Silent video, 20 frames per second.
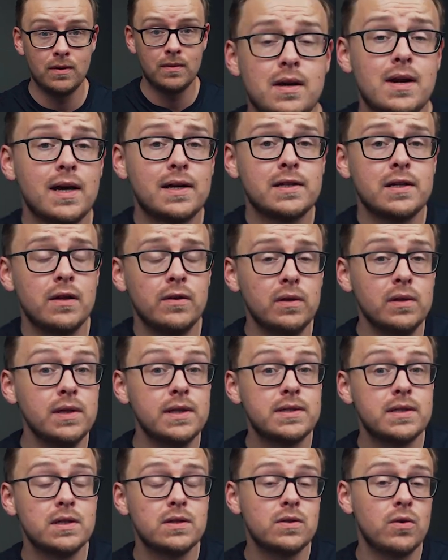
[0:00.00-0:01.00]
Next on the
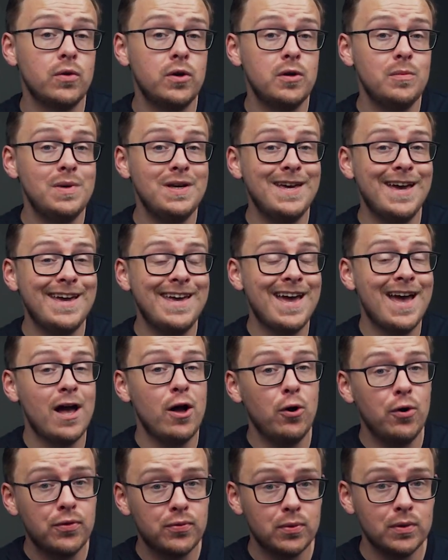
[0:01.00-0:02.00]
list is going to be a
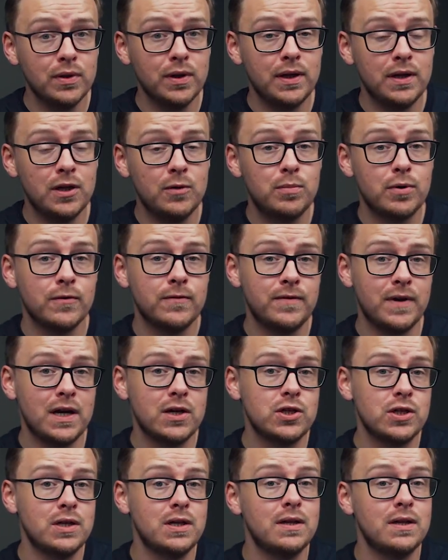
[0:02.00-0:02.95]
health related profession,